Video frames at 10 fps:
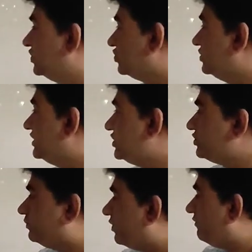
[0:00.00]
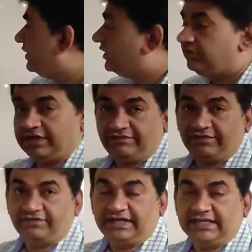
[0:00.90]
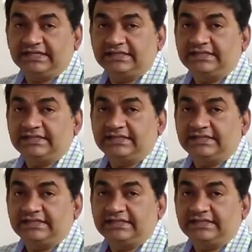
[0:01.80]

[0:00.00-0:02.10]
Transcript: So this profit of 150